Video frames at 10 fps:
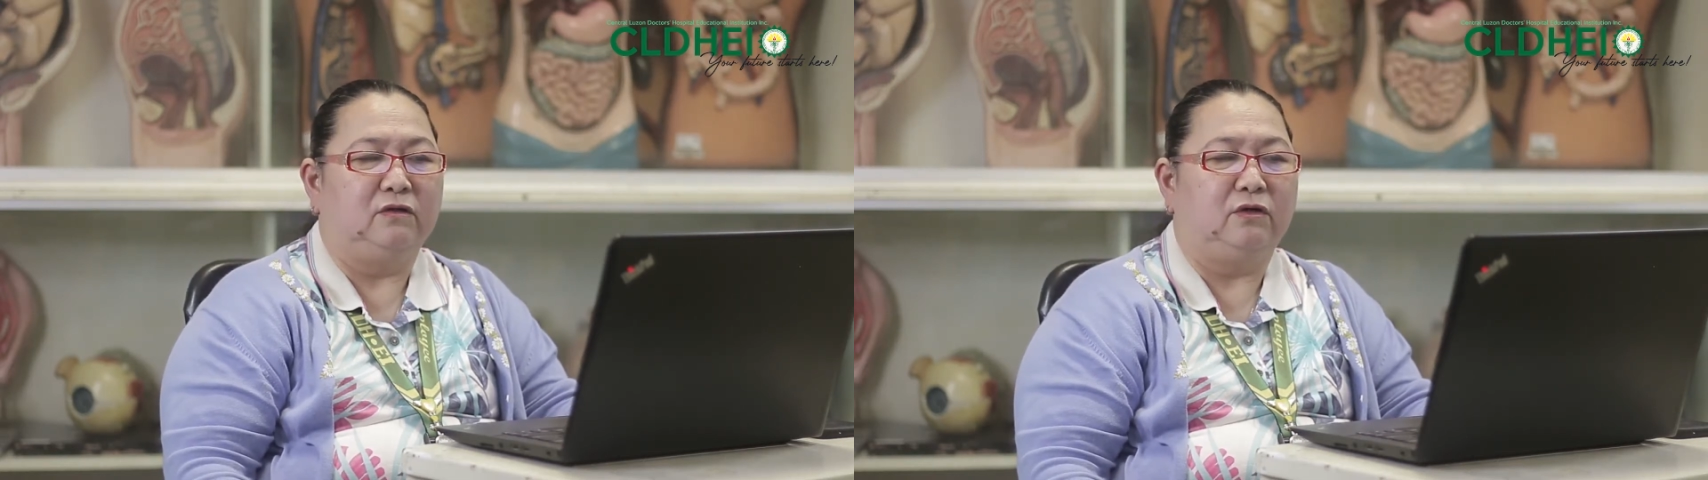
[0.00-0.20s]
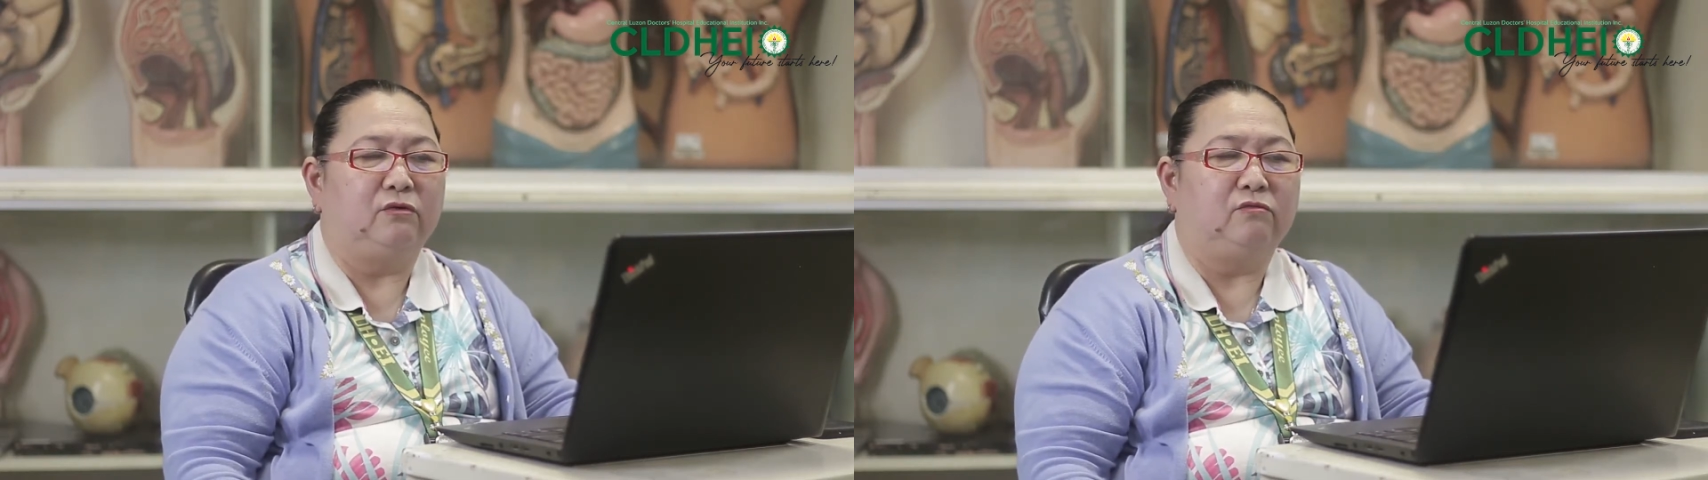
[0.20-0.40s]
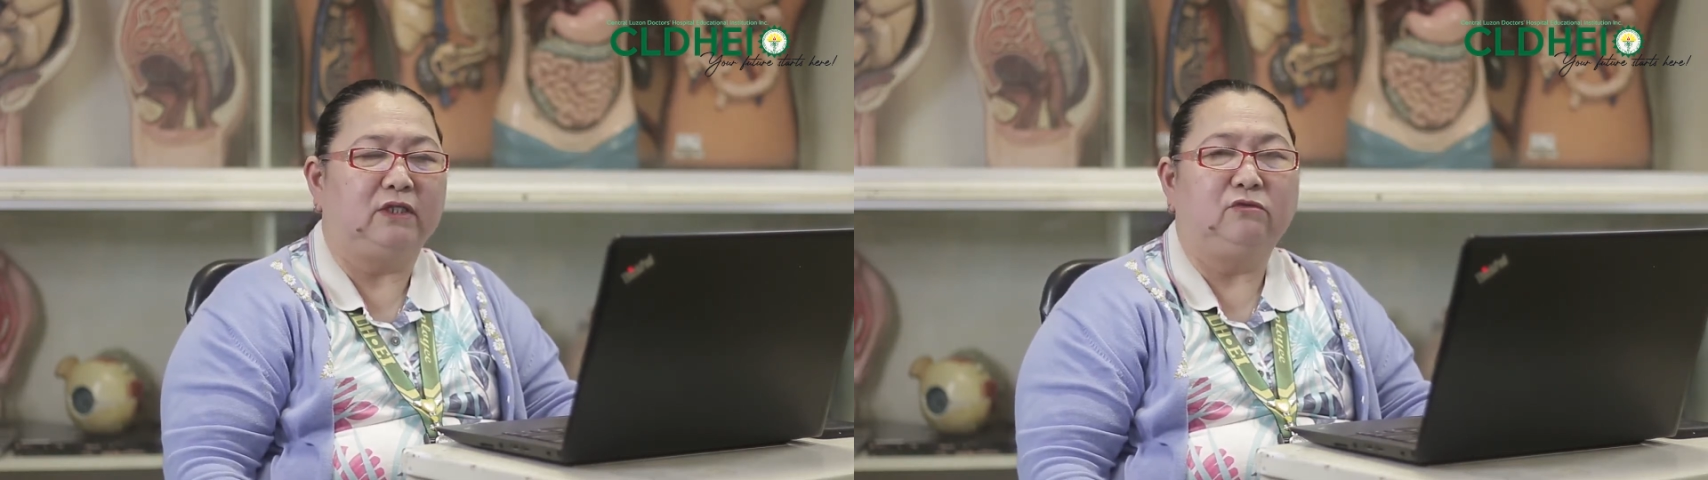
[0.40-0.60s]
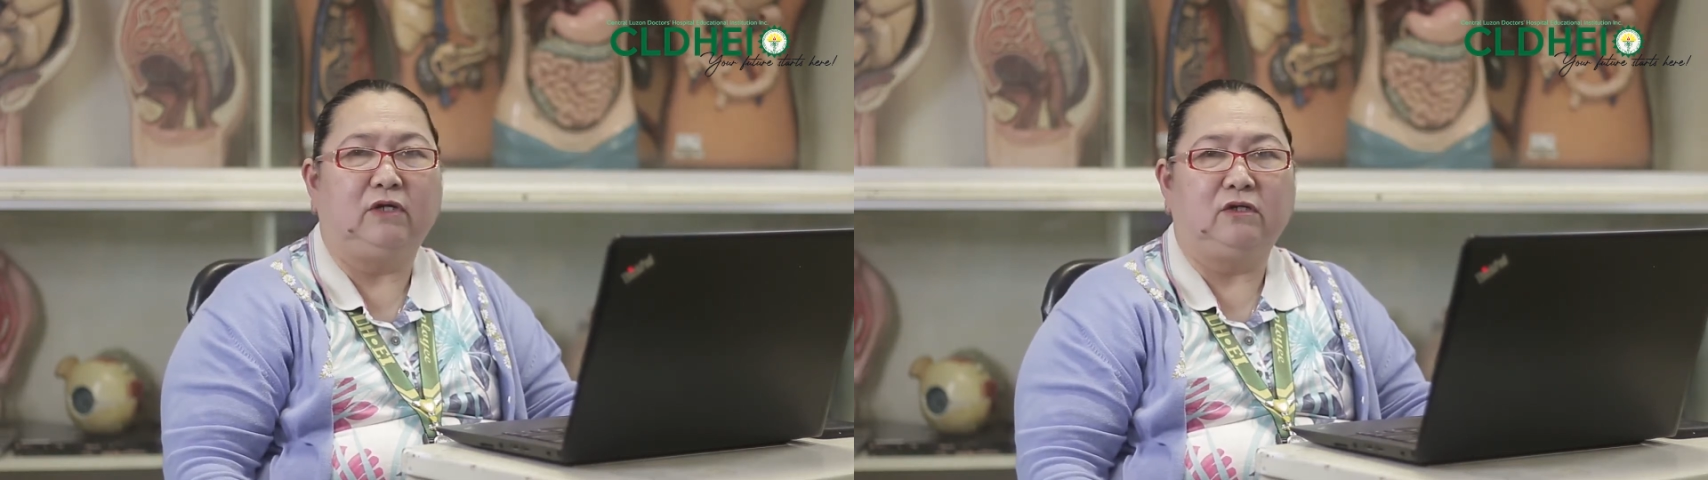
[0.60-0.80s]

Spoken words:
or what we